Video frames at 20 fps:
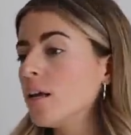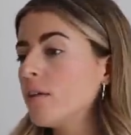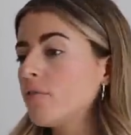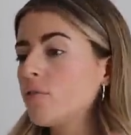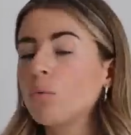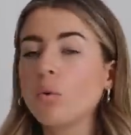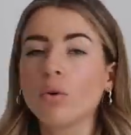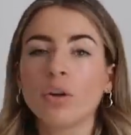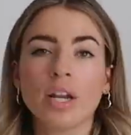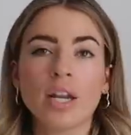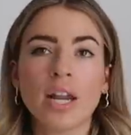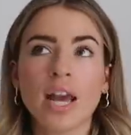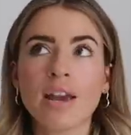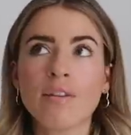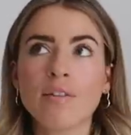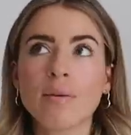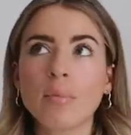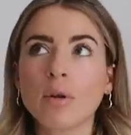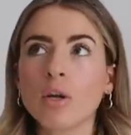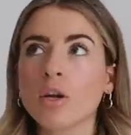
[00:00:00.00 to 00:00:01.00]
if you want a
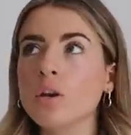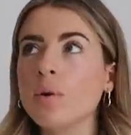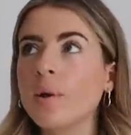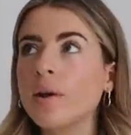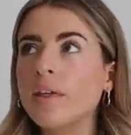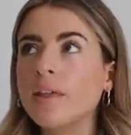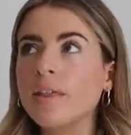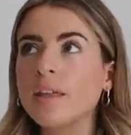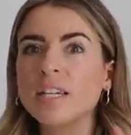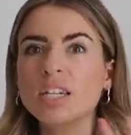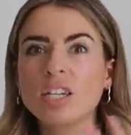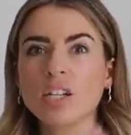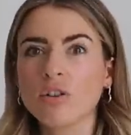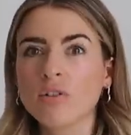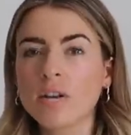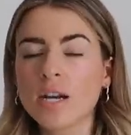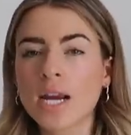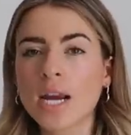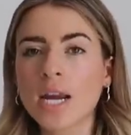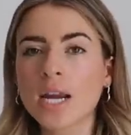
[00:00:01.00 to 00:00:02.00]
navy blue i think they did a
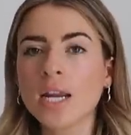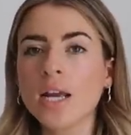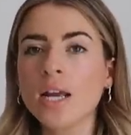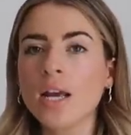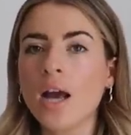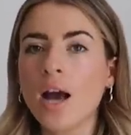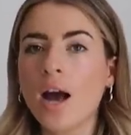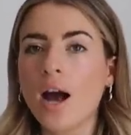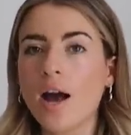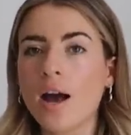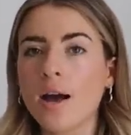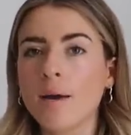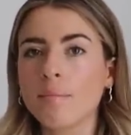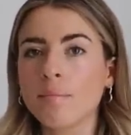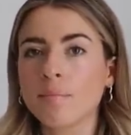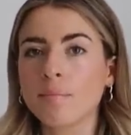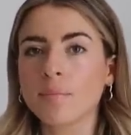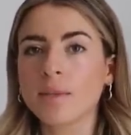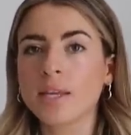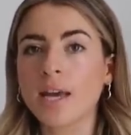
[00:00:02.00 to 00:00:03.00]
green
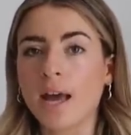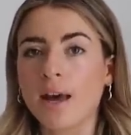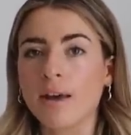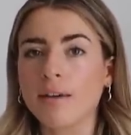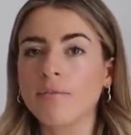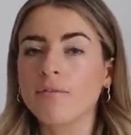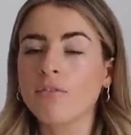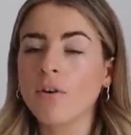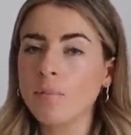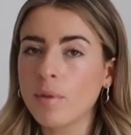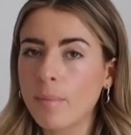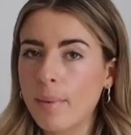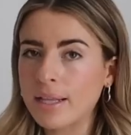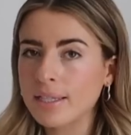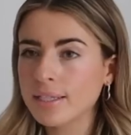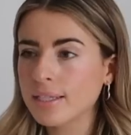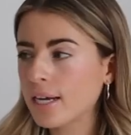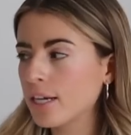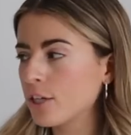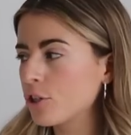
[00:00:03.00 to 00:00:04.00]
um yeah from the
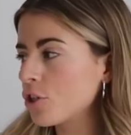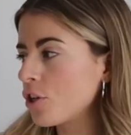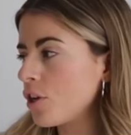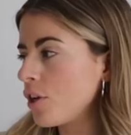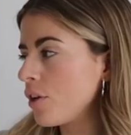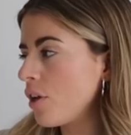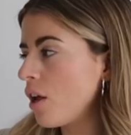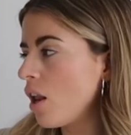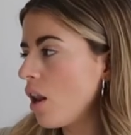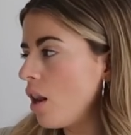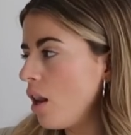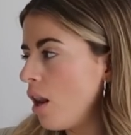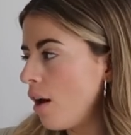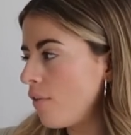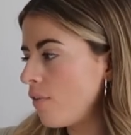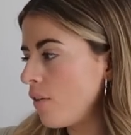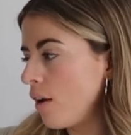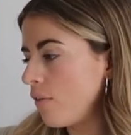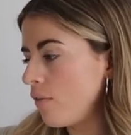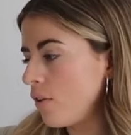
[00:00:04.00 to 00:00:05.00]
men's section
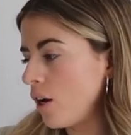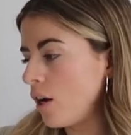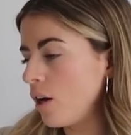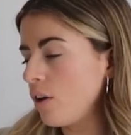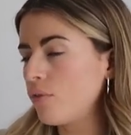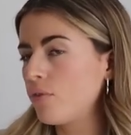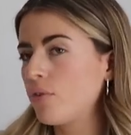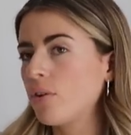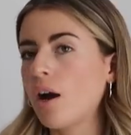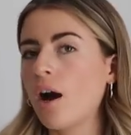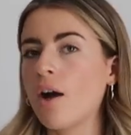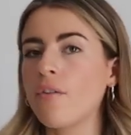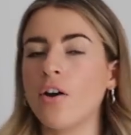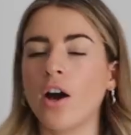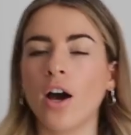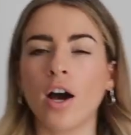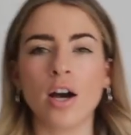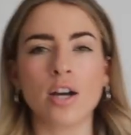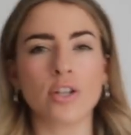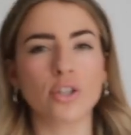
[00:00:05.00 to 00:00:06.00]
love love love i've
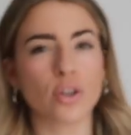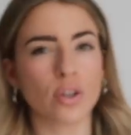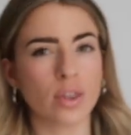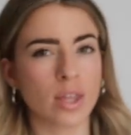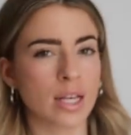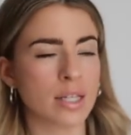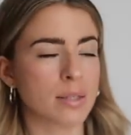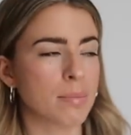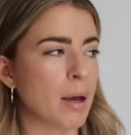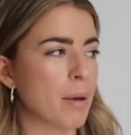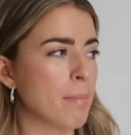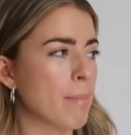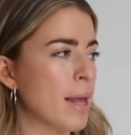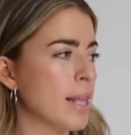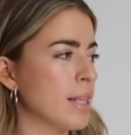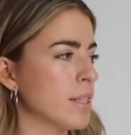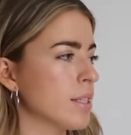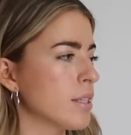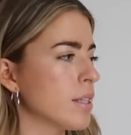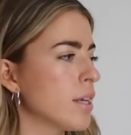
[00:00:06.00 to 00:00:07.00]
heard good things about
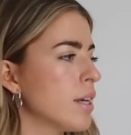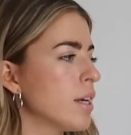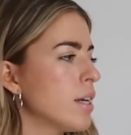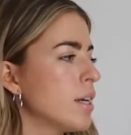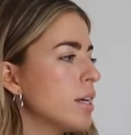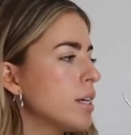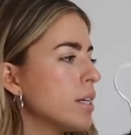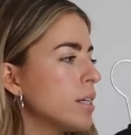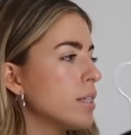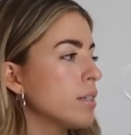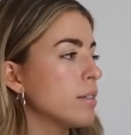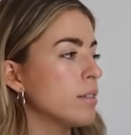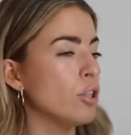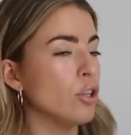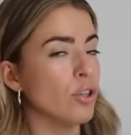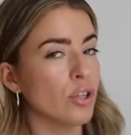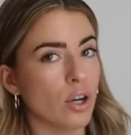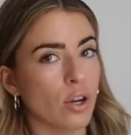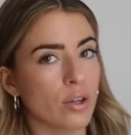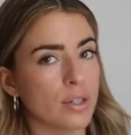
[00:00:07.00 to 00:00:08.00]
men's
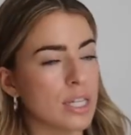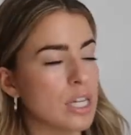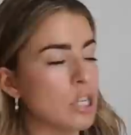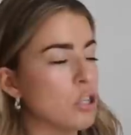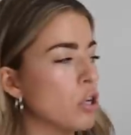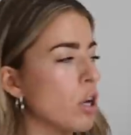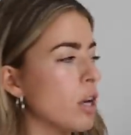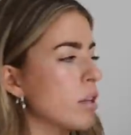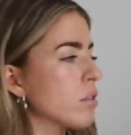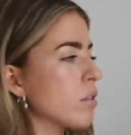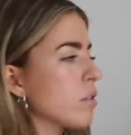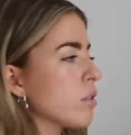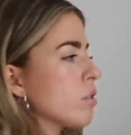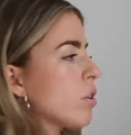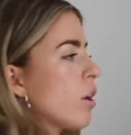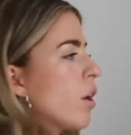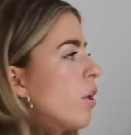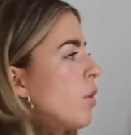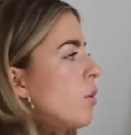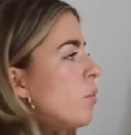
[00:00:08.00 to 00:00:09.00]
uniqlo t-shirts
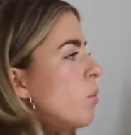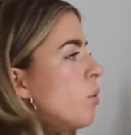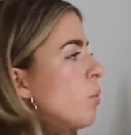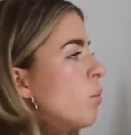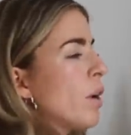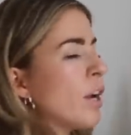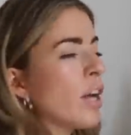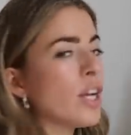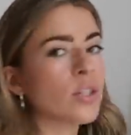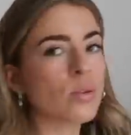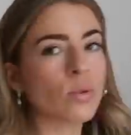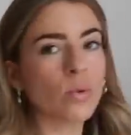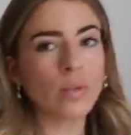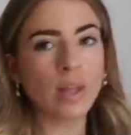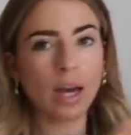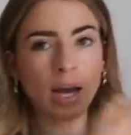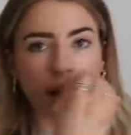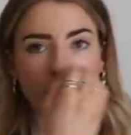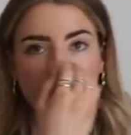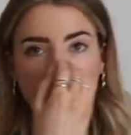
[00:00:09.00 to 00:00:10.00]
so when i saw
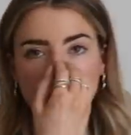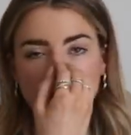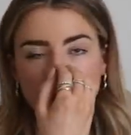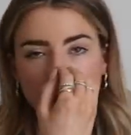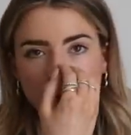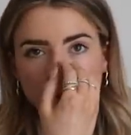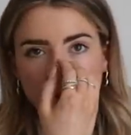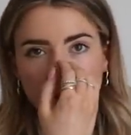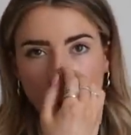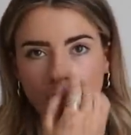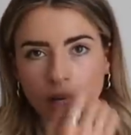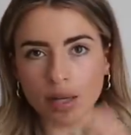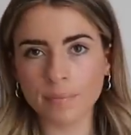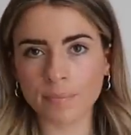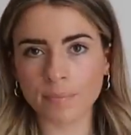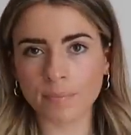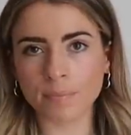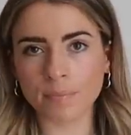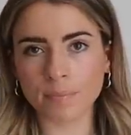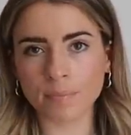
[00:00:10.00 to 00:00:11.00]
that i literally was like